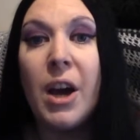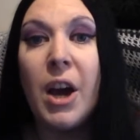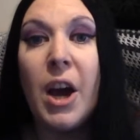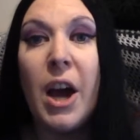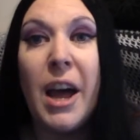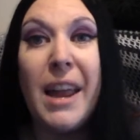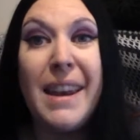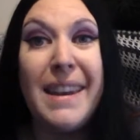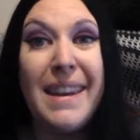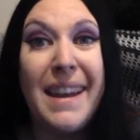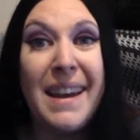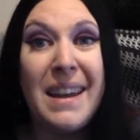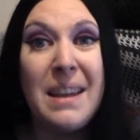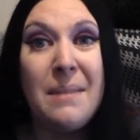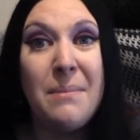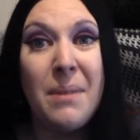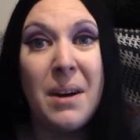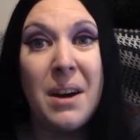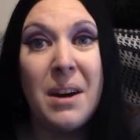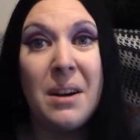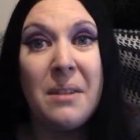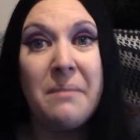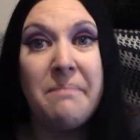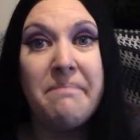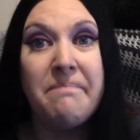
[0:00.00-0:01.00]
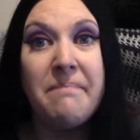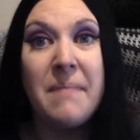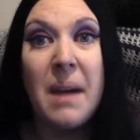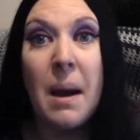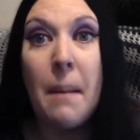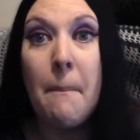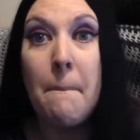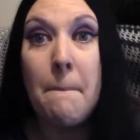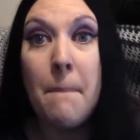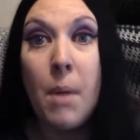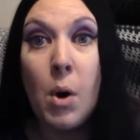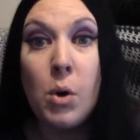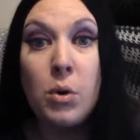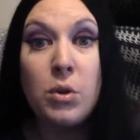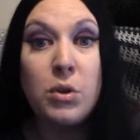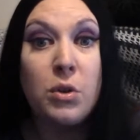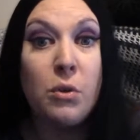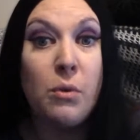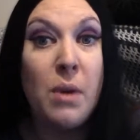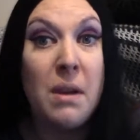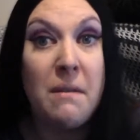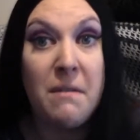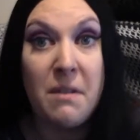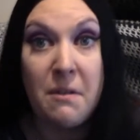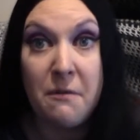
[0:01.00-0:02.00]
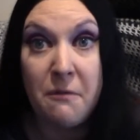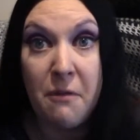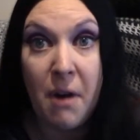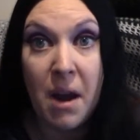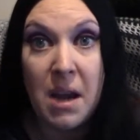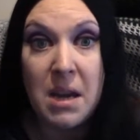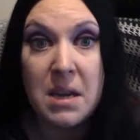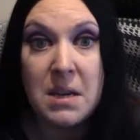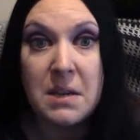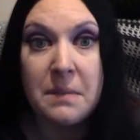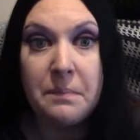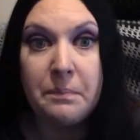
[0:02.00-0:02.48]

a neighbour, boss or even a friend.